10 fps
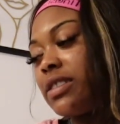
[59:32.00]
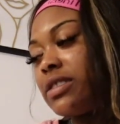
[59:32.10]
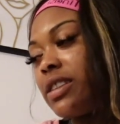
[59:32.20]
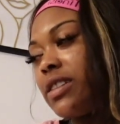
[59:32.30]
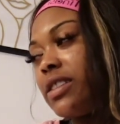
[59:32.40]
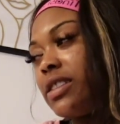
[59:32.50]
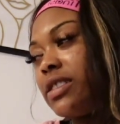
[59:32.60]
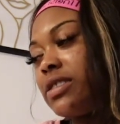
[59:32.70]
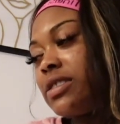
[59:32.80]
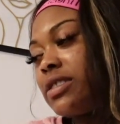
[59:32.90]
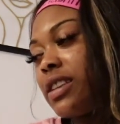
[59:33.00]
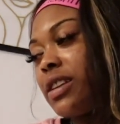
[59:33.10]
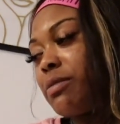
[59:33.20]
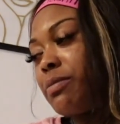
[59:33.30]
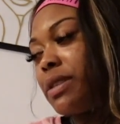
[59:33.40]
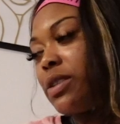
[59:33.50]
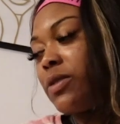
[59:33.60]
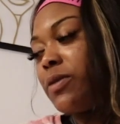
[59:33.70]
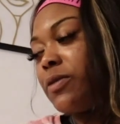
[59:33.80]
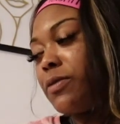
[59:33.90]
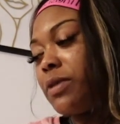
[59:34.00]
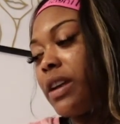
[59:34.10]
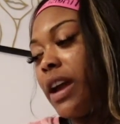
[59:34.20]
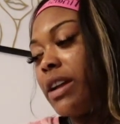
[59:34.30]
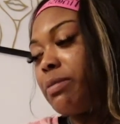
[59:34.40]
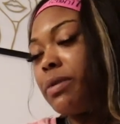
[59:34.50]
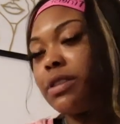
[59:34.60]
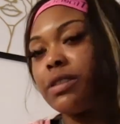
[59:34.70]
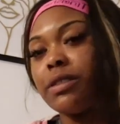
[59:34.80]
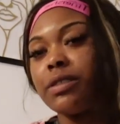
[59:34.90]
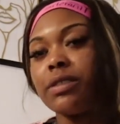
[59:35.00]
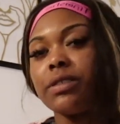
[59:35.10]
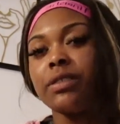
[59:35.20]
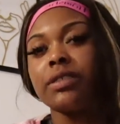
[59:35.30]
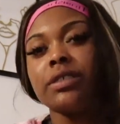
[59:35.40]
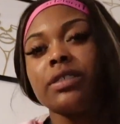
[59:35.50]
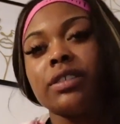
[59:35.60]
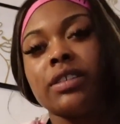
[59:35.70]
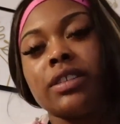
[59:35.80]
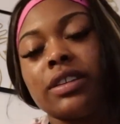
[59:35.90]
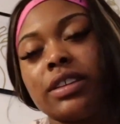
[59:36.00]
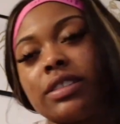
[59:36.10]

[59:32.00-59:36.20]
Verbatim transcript: Child, he looks just like a big old caterpillar. He